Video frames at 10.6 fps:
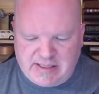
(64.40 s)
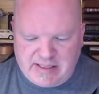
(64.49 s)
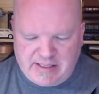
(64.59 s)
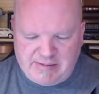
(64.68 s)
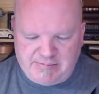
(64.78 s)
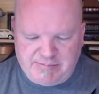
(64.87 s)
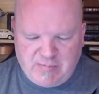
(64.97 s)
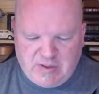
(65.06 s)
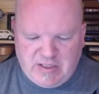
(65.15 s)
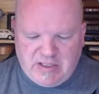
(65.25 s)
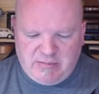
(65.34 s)

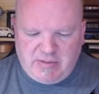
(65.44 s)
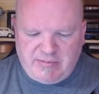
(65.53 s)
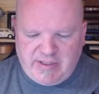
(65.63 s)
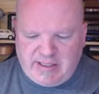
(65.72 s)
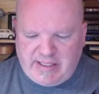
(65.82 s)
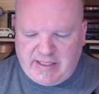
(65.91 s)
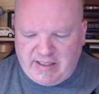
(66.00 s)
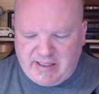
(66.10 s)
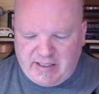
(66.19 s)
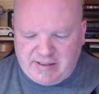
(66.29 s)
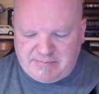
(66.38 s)
but really
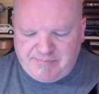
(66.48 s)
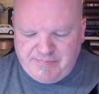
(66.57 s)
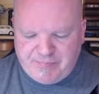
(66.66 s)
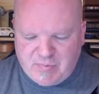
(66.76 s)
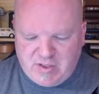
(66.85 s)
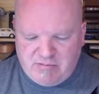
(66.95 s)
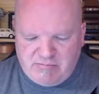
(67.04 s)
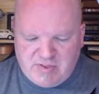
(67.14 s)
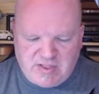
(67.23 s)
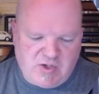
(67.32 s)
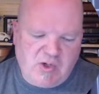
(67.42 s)

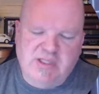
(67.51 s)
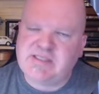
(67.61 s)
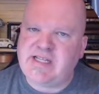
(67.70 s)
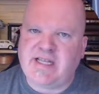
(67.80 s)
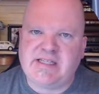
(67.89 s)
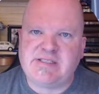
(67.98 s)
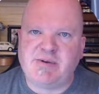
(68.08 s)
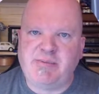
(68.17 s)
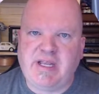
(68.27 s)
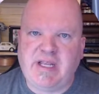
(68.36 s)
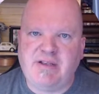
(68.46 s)
the goal is that this would
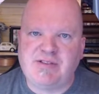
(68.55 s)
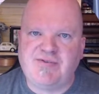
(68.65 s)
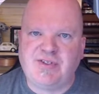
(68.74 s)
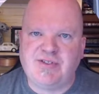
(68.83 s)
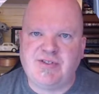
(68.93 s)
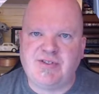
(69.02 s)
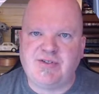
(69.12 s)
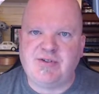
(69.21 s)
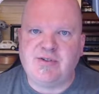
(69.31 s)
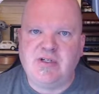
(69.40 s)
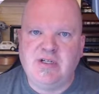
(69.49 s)
be useful
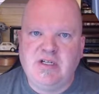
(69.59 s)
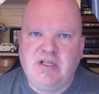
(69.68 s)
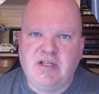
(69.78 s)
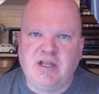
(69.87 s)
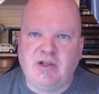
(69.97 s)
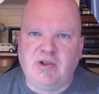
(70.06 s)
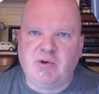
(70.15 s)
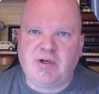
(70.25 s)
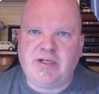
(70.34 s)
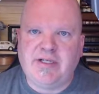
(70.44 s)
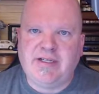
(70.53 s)
to the Lord.